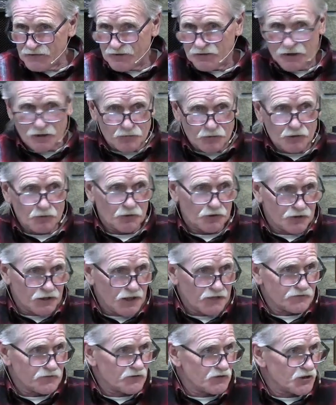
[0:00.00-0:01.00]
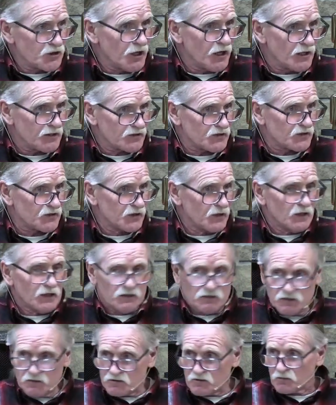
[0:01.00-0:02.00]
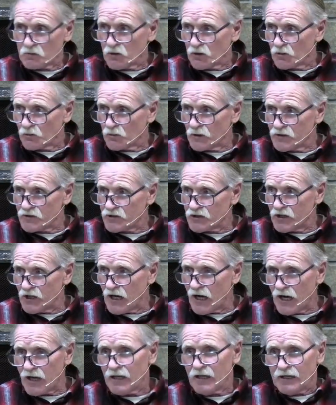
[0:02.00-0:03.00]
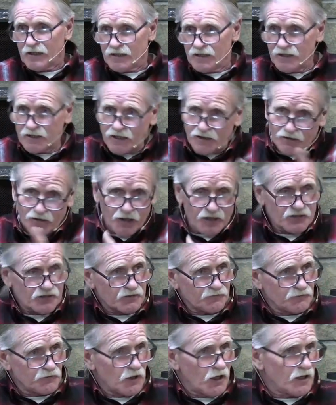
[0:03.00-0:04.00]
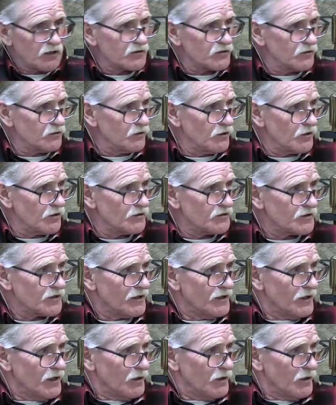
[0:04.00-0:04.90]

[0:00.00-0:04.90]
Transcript: And then we would have got the gist. He was a real rich guy. He had lots of flocks and herds.